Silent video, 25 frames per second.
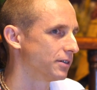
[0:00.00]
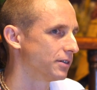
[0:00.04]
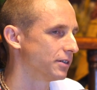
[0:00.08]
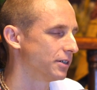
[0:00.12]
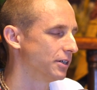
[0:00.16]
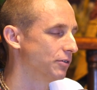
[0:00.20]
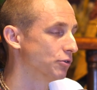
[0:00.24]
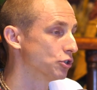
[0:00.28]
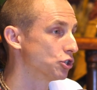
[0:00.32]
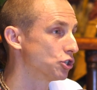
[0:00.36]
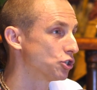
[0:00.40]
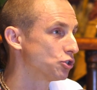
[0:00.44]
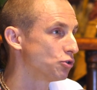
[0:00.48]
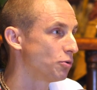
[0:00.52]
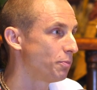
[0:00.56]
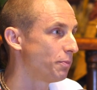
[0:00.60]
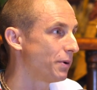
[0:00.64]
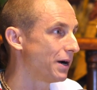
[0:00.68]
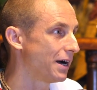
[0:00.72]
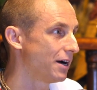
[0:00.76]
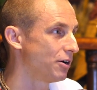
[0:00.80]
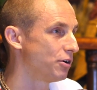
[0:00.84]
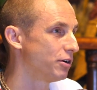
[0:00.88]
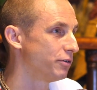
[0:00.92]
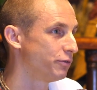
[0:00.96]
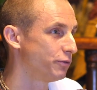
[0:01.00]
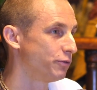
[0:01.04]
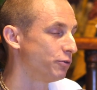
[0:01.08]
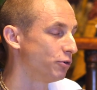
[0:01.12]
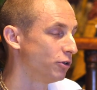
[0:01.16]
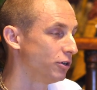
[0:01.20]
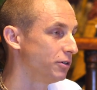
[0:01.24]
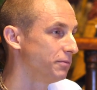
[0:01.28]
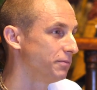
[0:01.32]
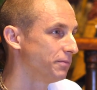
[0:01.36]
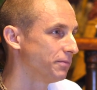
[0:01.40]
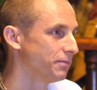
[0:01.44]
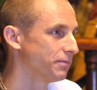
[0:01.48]
He was so
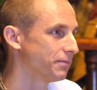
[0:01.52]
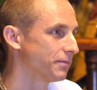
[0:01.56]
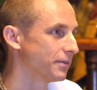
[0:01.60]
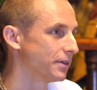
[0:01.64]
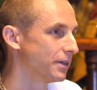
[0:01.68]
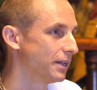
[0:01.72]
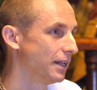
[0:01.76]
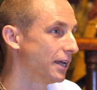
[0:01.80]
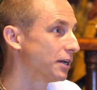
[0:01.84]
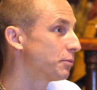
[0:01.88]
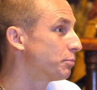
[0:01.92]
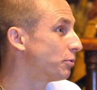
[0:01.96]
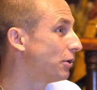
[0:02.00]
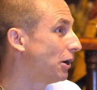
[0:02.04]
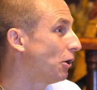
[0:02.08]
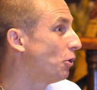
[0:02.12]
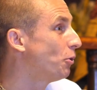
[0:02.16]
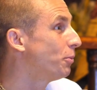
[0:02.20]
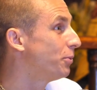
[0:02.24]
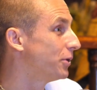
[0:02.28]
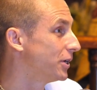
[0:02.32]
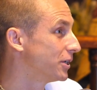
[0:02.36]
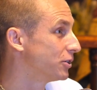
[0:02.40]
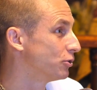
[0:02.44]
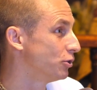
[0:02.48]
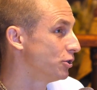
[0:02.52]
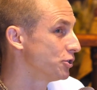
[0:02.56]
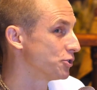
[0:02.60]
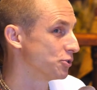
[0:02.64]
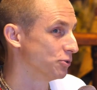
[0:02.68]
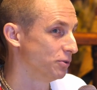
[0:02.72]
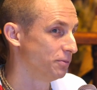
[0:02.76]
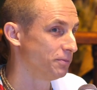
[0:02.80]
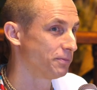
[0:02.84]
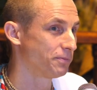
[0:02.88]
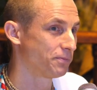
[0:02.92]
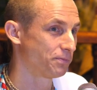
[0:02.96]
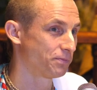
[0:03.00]
powerful, like Prabhupada
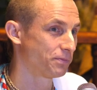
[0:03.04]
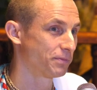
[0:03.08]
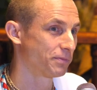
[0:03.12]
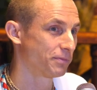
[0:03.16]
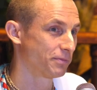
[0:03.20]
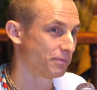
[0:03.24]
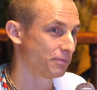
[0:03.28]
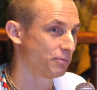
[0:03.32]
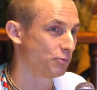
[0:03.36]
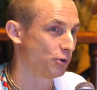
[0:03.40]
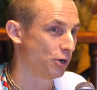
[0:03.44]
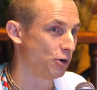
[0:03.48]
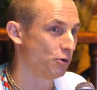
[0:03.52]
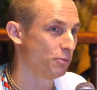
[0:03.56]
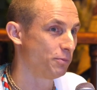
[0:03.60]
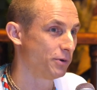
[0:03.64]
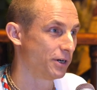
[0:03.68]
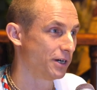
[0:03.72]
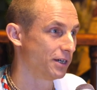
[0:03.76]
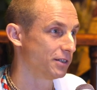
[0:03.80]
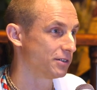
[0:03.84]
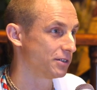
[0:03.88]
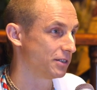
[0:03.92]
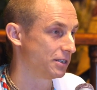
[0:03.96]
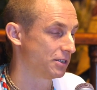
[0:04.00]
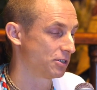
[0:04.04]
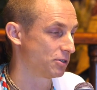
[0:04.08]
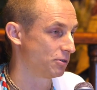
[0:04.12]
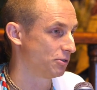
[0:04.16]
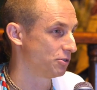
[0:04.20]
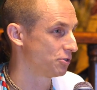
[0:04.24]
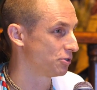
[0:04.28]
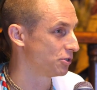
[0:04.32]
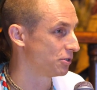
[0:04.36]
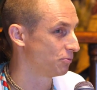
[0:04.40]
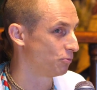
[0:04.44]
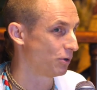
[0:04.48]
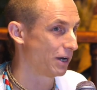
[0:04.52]
also. Prabhupada is
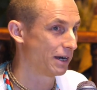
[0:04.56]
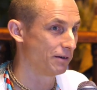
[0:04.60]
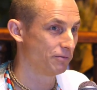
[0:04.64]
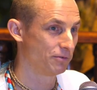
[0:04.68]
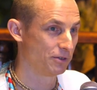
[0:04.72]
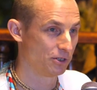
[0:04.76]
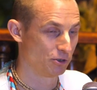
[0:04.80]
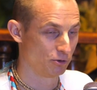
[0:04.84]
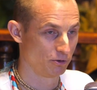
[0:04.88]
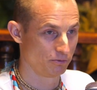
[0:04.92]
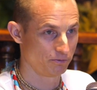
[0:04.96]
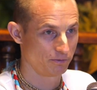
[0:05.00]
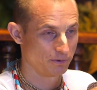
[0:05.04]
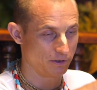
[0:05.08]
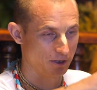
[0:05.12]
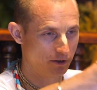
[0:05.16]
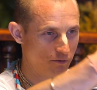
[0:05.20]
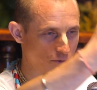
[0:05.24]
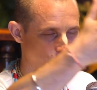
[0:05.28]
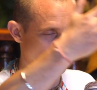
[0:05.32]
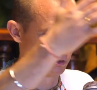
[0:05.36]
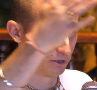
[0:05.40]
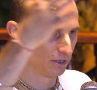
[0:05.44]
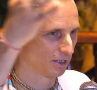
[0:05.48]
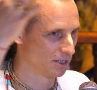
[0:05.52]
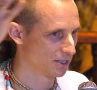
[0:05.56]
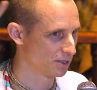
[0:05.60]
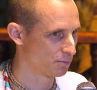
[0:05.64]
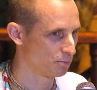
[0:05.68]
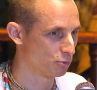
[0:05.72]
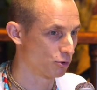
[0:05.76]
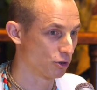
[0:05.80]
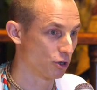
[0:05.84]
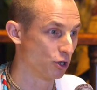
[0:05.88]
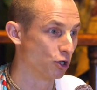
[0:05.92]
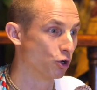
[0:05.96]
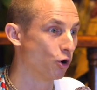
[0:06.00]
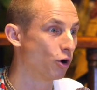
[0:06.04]
also, you know, devotees
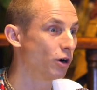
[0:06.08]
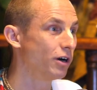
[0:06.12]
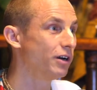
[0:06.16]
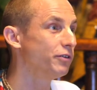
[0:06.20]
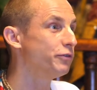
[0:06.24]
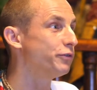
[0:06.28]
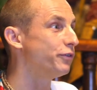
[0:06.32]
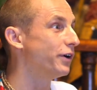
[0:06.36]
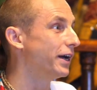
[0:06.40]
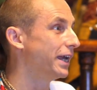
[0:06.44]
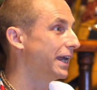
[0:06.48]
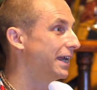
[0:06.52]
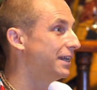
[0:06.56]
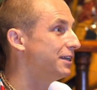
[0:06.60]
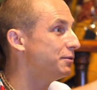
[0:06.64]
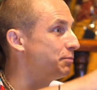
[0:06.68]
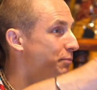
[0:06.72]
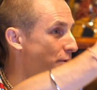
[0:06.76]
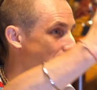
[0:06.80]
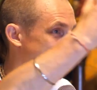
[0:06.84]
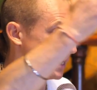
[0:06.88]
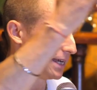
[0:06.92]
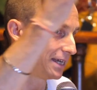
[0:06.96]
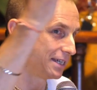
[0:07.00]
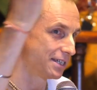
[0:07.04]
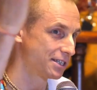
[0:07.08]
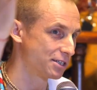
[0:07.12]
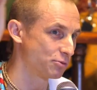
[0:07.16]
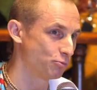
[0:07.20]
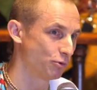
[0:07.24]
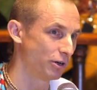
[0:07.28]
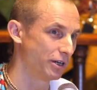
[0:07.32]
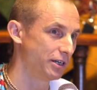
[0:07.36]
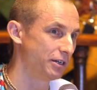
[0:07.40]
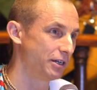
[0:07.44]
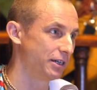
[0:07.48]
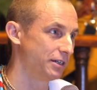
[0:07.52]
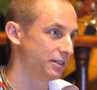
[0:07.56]
glorify any place
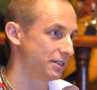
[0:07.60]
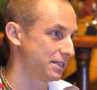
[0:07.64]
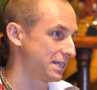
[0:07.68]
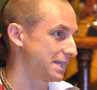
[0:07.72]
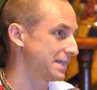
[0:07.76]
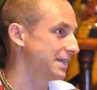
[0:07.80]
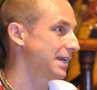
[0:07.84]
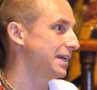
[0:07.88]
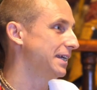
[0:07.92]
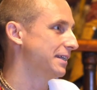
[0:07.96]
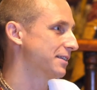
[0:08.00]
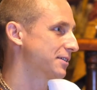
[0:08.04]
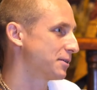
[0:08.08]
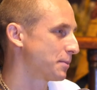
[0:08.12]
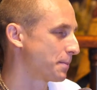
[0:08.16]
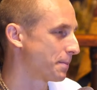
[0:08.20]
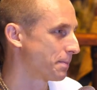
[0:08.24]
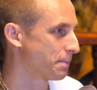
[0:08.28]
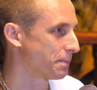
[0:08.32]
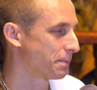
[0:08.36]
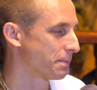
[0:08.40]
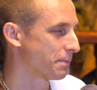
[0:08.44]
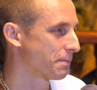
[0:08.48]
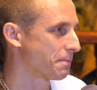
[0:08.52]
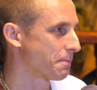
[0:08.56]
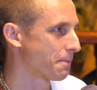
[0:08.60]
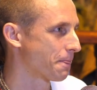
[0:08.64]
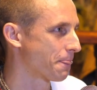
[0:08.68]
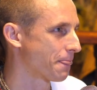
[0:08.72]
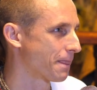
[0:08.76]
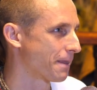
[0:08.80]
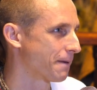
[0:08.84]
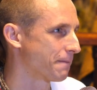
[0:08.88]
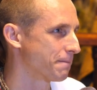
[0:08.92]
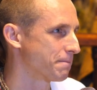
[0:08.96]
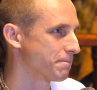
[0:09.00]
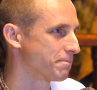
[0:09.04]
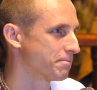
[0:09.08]
where he stayed.
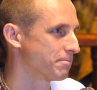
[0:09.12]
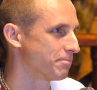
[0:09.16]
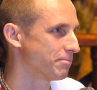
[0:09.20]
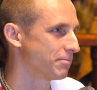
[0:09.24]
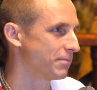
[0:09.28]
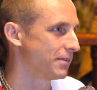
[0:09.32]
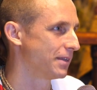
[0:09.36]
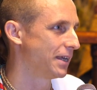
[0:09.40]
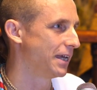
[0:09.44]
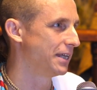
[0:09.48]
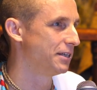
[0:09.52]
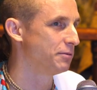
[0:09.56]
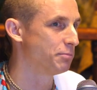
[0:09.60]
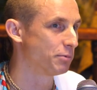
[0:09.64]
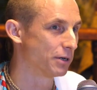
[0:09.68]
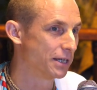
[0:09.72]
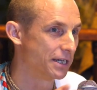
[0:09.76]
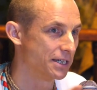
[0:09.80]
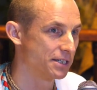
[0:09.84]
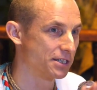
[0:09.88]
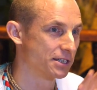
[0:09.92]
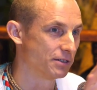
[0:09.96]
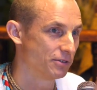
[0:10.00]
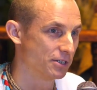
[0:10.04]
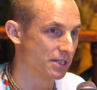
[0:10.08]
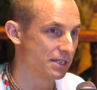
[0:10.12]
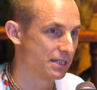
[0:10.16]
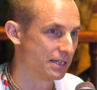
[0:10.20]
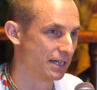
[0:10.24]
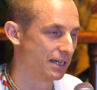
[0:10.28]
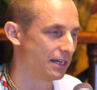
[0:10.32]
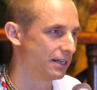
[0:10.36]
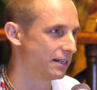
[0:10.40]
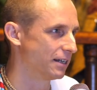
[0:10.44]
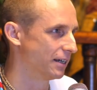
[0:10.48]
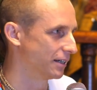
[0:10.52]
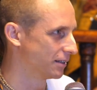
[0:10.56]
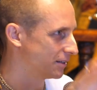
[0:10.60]
Any place he
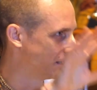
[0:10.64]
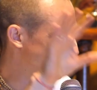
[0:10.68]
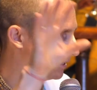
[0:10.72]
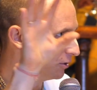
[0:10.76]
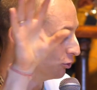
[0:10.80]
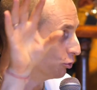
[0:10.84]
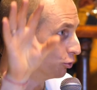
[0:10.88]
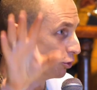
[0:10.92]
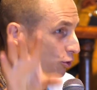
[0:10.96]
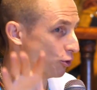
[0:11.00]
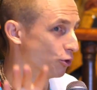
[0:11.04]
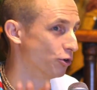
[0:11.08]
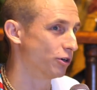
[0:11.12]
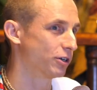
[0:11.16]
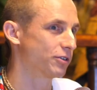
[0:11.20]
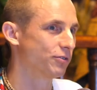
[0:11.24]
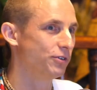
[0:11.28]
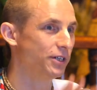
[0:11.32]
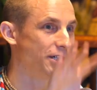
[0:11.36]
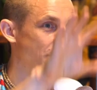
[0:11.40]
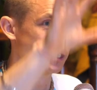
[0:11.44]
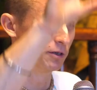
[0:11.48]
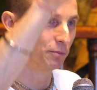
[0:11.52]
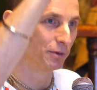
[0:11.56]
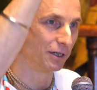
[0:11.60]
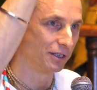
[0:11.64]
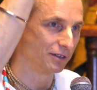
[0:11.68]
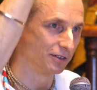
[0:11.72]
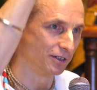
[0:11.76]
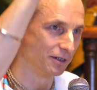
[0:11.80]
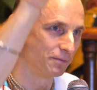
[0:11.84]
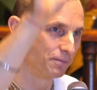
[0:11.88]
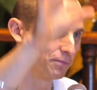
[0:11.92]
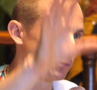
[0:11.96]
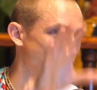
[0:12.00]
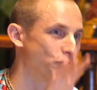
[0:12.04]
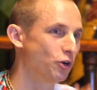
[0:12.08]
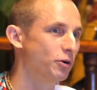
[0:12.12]
stayed, like in New York, we hear about the
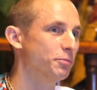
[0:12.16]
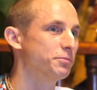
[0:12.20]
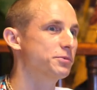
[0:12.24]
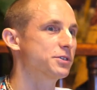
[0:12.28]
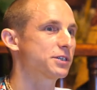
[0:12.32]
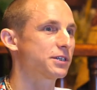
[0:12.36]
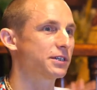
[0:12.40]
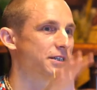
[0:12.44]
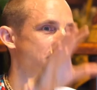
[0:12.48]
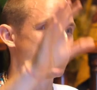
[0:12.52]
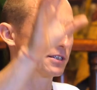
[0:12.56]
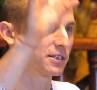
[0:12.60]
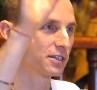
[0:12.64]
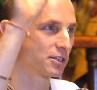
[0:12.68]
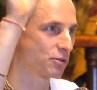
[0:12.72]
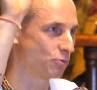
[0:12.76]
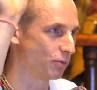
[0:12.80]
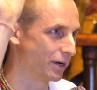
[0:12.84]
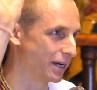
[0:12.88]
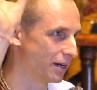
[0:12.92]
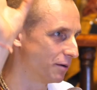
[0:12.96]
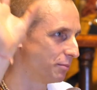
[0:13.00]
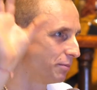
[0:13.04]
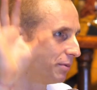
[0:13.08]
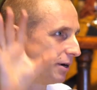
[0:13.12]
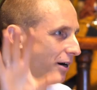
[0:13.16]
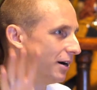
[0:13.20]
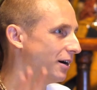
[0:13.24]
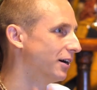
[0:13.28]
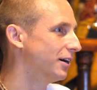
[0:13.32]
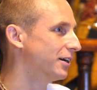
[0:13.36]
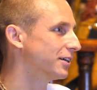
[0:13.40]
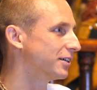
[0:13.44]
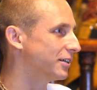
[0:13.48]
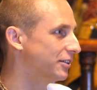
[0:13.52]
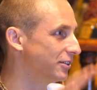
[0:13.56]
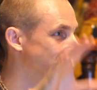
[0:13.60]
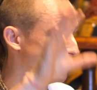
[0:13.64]
Tompkins Square
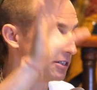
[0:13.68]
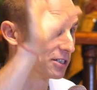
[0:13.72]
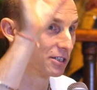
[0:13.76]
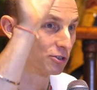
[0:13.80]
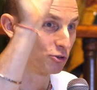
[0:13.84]
Park and this